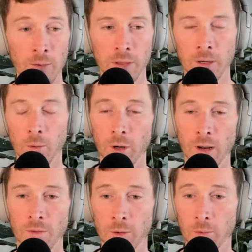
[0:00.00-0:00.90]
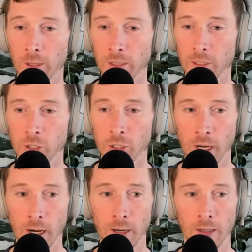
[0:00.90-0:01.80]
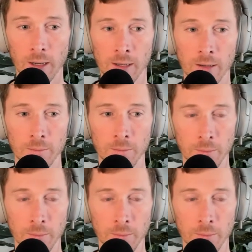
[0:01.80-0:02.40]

with it or whatever you're willing to share uh,